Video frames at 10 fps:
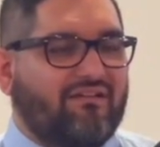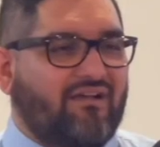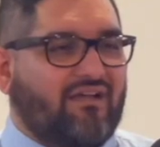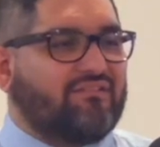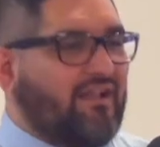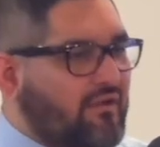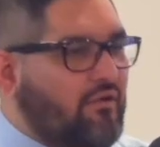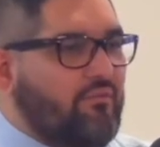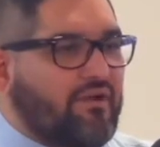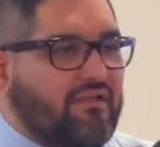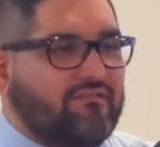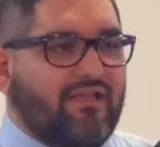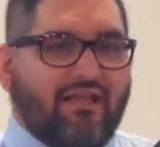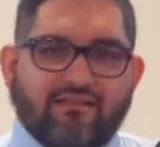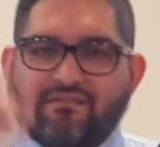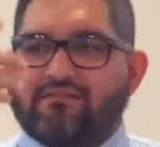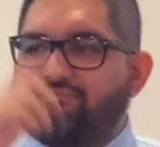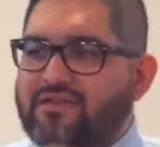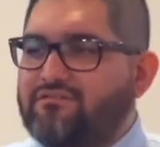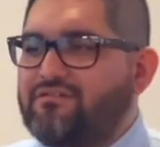I said, I know where he's at. He's in the
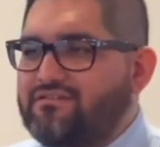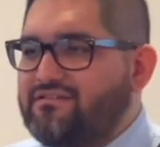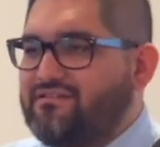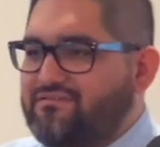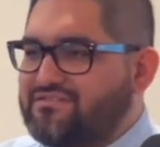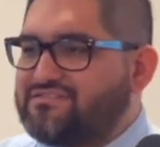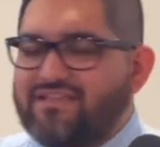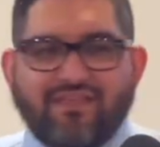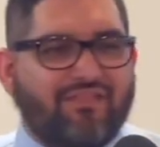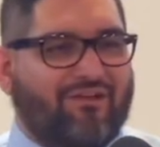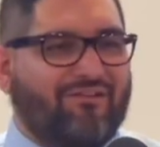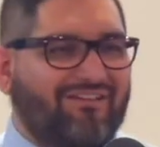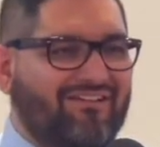middle of the sea there.